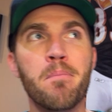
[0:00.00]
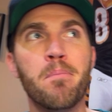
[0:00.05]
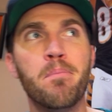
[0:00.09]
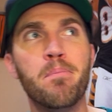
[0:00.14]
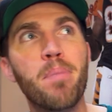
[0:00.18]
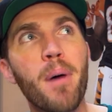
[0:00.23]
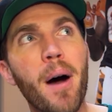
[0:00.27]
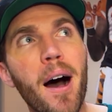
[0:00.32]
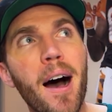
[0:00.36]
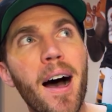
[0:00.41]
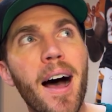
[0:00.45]

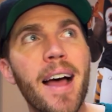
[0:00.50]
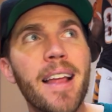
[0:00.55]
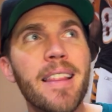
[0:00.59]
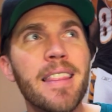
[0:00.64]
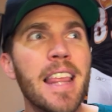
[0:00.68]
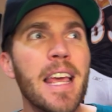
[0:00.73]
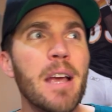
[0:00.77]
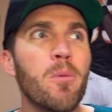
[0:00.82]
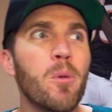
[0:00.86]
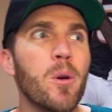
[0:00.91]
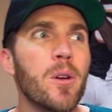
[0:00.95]
but
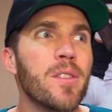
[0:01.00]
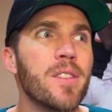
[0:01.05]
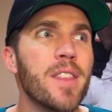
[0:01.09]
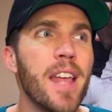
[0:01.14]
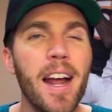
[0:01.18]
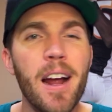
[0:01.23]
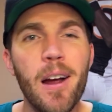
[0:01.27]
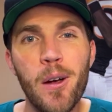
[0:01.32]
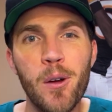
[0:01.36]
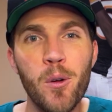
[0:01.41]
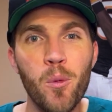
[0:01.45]
they were
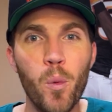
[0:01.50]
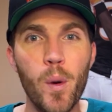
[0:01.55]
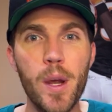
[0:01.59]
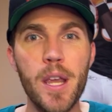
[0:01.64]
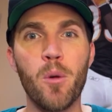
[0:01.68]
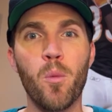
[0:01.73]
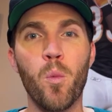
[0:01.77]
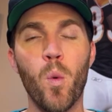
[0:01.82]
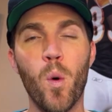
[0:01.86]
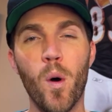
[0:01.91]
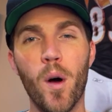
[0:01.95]
there in
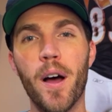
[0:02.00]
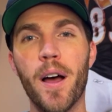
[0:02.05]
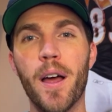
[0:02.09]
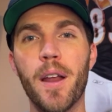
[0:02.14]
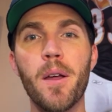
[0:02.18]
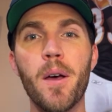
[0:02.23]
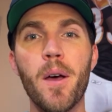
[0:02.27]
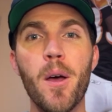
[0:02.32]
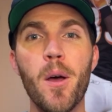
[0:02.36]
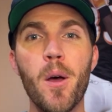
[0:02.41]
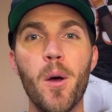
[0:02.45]
week
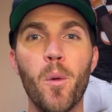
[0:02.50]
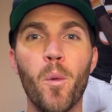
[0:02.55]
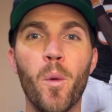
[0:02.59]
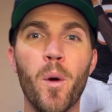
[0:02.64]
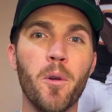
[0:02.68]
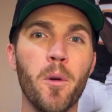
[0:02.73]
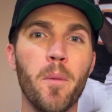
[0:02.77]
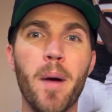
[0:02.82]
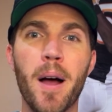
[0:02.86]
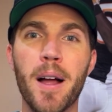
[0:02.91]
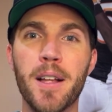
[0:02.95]
1 when
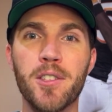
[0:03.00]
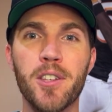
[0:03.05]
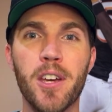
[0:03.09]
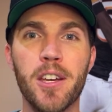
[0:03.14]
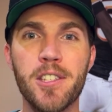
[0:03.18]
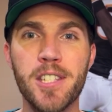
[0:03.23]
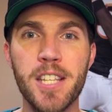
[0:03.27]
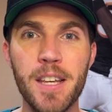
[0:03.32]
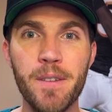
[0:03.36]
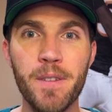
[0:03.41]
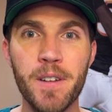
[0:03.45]
Ramondre
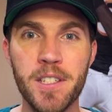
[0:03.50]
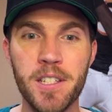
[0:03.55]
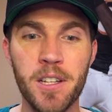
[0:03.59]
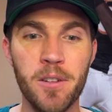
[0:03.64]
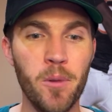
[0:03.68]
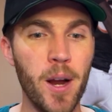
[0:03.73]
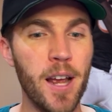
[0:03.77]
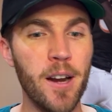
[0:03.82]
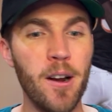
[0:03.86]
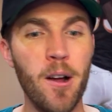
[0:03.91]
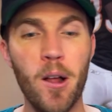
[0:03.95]
Stevenson
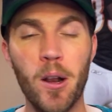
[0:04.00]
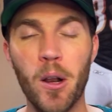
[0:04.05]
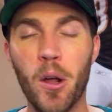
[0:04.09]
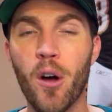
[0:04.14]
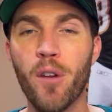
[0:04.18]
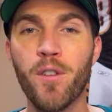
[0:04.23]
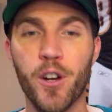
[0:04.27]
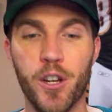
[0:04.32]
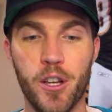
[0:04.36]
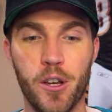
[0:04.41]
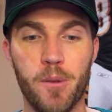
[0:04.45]
ran all
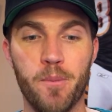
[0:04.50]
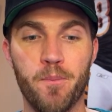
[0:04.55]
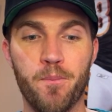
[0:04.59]
over you.